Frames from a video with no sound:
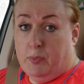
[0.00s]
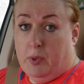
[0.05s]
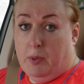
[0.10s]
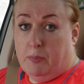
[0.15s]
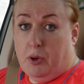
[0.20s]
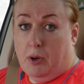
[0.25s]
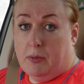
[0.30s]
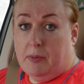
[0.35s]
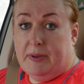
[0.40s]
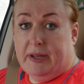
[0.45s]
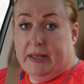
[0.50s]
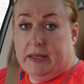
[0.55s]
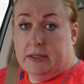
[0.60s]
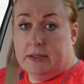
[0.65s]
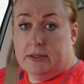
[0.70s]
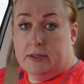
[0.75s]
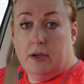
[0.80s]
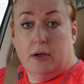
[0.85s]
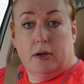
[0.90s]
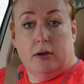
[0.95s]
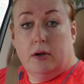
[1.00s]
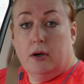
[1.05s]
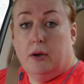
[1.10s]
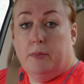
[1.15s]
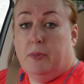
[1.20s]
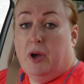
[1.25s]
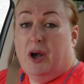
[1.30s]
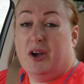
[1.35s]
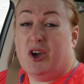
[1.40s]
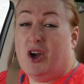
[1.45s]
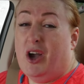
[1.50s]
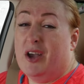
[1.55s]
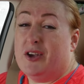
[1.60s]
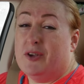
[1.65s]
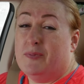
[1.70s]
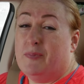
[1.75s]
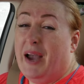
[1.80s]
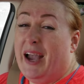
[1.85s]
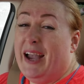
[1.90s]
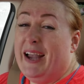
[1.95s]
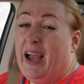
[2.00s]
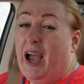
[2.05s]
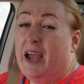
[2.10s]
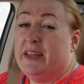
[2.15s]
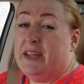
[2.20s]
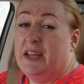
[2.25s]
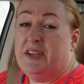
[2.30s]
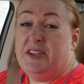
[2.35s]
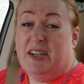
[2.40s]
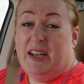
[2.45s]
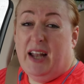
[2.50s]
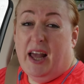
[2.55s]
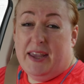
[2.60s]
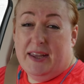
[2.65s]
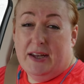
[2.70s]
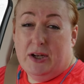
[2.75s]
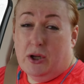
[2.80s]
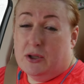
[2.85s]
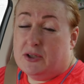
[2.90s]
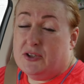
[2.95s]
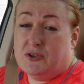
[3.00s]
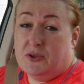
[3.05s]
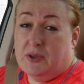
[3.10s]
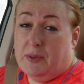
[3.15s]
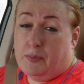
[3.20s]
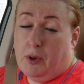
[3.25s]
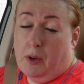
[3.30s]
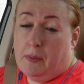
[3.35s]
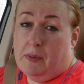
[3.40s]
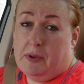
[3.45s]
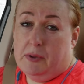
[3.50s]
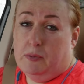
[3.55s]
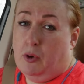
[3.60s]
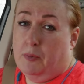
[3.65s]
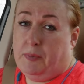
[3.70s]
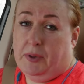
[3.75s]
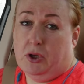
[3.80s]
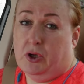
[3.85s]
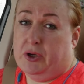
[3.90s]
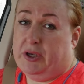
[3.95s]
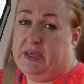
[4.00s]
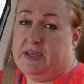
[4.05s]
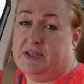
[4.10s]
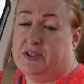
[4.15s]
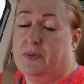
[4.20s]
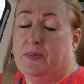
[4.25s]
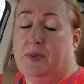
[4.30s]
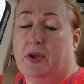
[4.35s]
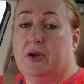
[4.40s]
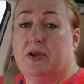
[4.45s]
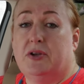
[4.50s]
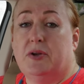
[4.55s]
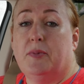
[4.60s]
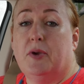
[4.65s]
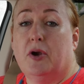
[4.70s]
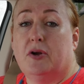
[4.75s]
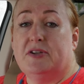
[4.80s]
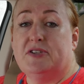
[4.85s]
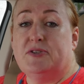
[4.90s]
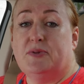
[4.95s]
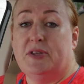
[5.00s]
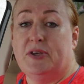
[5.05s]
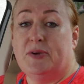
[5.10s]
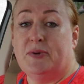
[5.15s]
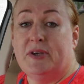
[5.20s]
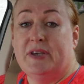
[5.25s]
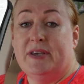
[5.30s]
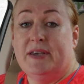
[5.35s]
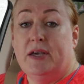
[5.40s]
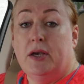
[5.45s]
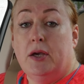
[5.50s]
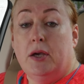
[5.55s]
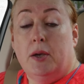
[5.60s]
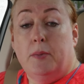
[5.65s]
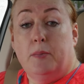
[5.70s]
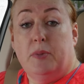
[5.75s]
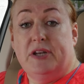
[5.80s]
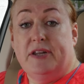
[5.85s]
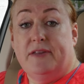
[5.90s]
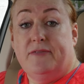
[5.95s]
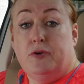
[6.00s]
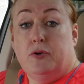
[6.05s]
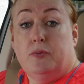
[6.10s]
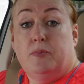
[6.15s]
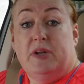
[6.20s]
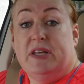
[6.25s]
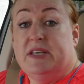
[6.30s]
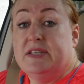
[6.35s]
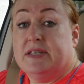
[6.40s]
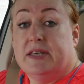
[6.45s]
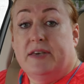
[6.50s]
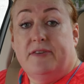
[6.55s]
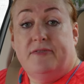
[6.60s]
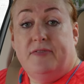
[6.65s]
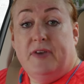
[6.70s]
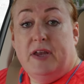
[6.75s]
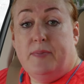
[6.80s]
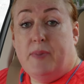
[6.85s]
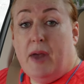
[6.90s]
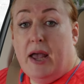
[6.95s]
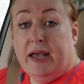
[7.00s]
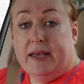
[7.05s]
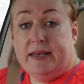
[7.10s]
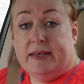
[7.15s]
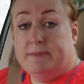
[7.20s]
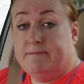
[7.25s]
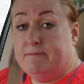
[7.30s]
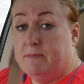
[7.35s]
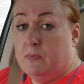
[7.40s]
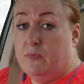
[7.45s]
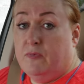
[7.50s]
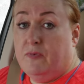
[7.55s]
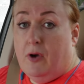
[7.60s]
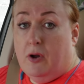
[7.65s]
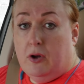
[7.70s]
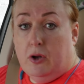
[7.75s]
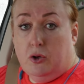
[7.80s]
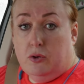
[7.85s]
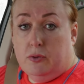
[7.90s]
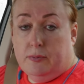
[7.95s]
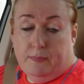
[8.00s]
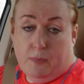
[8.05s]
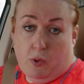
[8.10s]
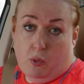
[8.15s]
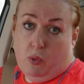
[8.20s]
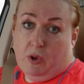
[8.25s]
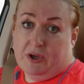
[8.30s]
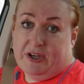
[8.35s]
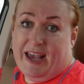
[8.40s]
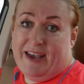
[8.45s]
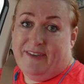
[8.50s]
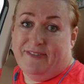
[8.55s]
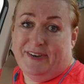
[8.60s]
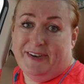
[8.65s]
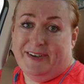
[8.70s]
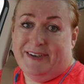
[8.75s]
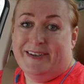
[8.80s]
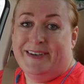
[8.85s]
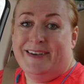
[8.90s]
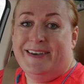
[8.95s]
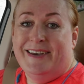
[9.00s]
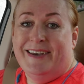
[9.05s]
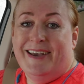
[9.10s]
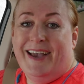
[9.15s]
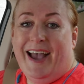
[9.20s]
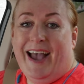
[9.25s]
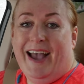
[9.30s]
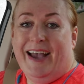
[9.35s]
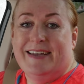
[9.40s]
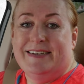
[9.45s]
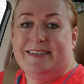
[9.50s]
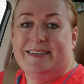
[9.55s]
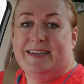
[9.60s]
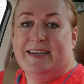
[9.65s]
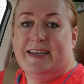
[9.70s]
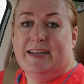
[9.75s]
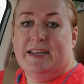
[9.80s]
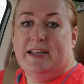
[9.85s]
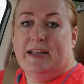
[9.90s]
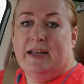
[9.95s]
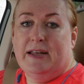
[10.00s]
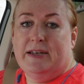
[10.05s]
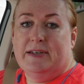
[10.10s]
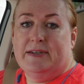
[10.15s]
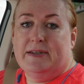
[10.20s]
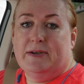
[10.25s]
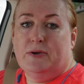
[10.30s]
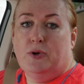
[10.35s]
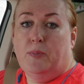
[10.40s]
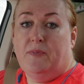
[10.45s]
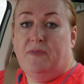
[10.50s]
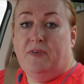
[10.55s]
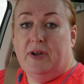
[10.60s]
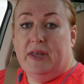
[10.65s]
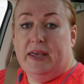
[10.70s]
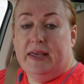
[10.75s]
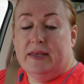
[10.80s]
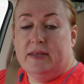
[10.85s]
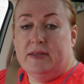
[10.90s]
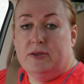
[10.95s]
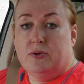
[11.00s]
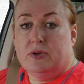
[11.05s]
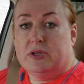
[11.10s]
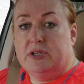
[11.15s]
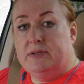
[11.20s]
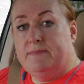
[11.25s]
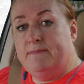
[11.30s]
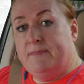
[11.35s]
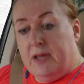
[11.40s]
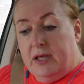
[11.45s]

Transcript: probably. Or um, I, I, I tend to lie a lot, so there probably won't be cookies to be to be honest with you. But if you please give feedback, follow whatever, and uh, and hopefully you can